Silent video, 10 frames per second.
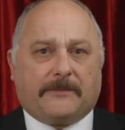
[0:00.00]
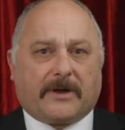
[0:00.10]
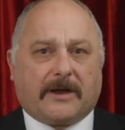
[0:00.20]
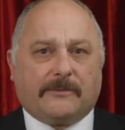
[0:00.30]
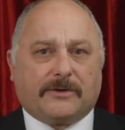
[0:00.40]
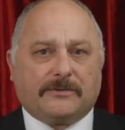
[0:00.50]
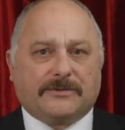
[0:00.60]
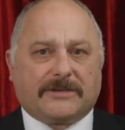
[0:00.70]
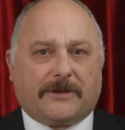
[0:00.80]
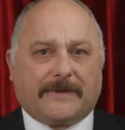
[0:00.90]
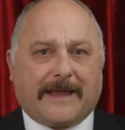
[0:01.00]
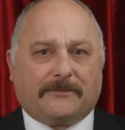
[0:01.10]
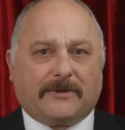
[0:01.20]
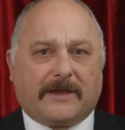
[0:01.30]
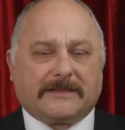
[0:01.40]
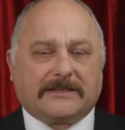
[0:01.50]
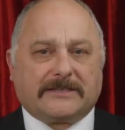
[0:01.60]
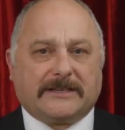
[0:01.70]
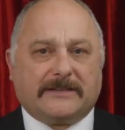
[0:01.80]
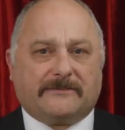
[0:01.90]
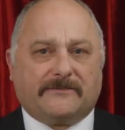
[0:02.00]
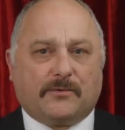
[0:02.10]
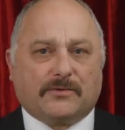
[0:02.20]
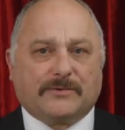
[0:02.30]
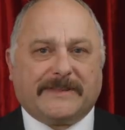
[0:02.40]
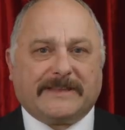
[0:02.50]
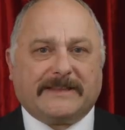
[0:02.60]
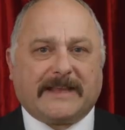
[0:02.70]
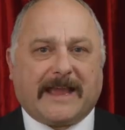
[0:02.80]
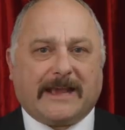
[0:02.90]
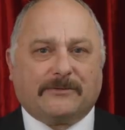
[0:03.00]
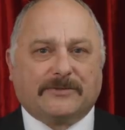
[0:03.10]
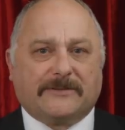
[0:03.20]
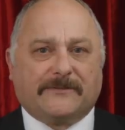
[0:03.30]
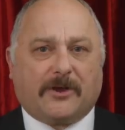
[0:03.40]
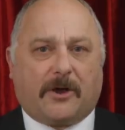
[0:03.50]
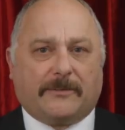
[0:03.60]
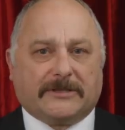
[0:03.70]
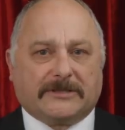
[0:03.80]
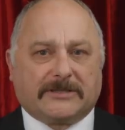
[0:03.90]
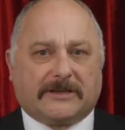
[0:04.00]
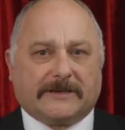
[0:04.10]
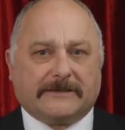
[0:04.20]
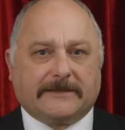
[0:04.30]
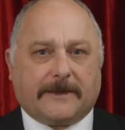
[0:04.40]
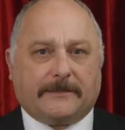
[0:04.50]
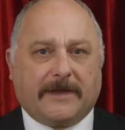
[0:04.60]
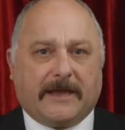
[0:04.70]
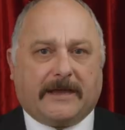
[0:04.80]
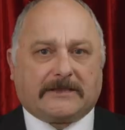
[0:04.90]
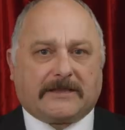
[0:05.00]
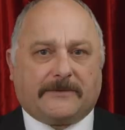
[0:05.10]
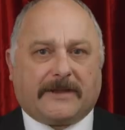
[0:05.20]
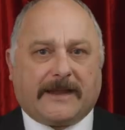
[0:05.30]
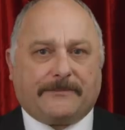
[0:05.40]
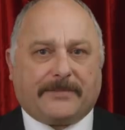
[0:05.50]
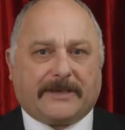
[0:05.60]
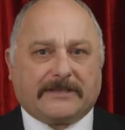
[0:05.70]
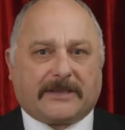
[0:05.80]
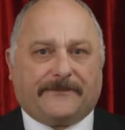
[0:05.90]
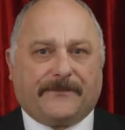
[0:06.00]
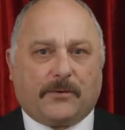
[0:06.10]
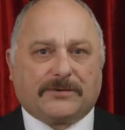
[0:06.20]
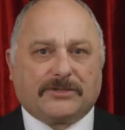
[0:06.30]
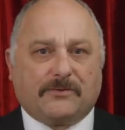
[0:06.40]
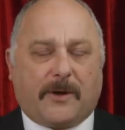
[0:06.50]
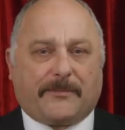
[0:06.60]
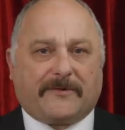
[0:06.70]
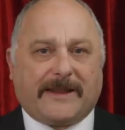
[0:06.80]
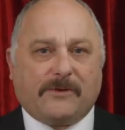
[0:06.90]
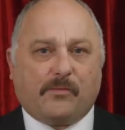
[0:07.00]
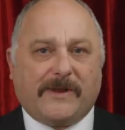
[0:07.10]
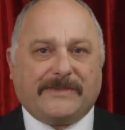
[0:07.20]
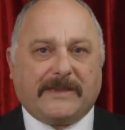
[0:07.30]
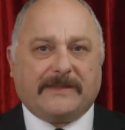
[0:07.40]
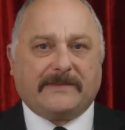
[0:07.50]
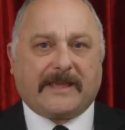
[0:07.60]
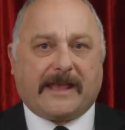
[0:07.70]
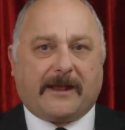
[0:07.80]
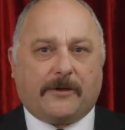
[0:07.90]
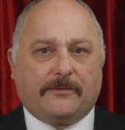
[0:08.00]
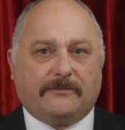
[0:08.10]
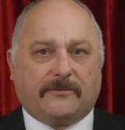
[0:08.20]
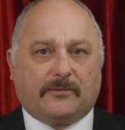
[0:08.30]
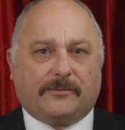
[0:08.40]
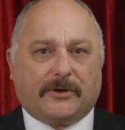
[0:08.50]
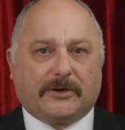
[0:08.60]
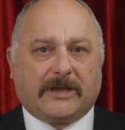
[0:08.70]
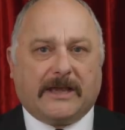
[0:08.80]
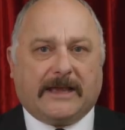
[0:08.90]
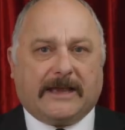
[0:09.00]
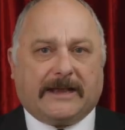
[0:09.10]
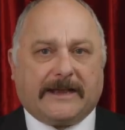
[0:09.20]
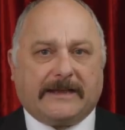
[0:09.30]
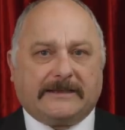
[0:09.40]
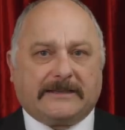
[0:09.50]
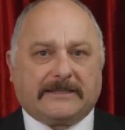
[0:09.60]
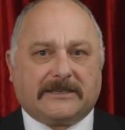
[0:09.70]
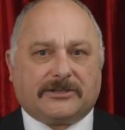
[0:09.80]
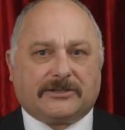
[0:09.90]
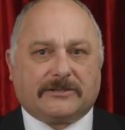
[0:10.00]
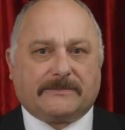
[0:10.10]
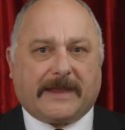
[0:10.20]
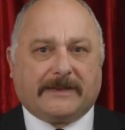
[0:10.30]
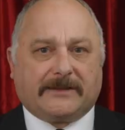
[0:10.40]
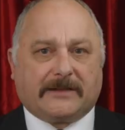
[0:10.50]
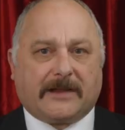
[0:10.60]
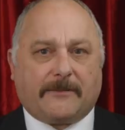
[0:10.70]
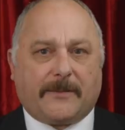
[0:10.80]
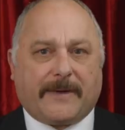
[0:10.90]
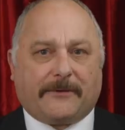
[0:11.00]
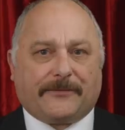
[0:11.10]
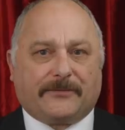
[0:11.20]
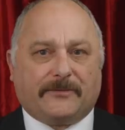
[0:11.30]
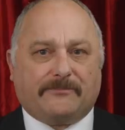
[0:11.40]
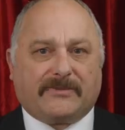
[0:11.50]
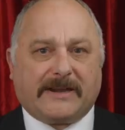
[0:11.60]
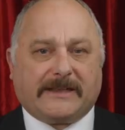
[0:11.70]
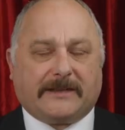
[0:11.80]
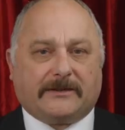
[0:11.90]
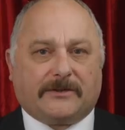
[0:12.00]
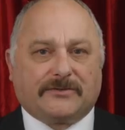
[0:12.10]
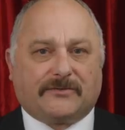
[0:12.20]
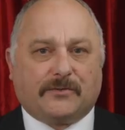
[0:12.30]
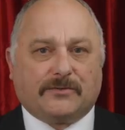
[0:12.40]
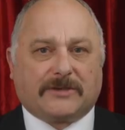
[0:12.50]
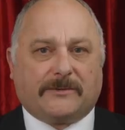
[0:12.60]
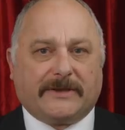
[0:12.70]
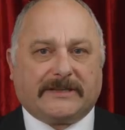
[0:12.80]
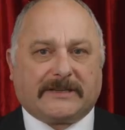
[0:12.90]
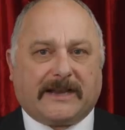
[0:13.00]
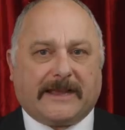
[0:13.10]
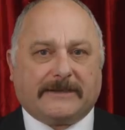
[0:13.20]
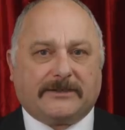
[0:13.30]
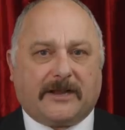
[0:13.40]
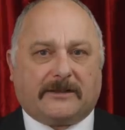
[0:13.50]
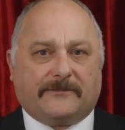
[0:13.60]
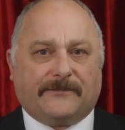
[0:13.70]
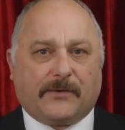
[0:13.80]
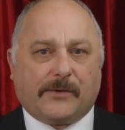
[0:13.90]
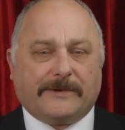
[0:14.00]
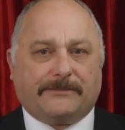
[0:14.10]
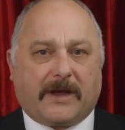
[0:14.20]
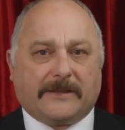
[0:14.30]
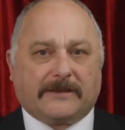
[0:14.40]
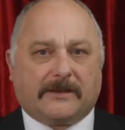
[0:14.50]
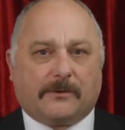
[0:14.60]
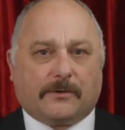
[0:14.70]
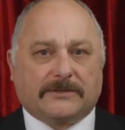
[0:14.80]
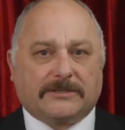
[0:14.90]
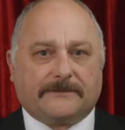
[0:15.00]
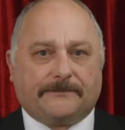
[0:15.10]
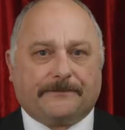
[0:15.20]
But I would also now like to see the rules within the House of Commons tightened up so that MPs are forced to operate within their own rulebook and any decisions made that come about through breaking those rules can be declared null and void by the courts.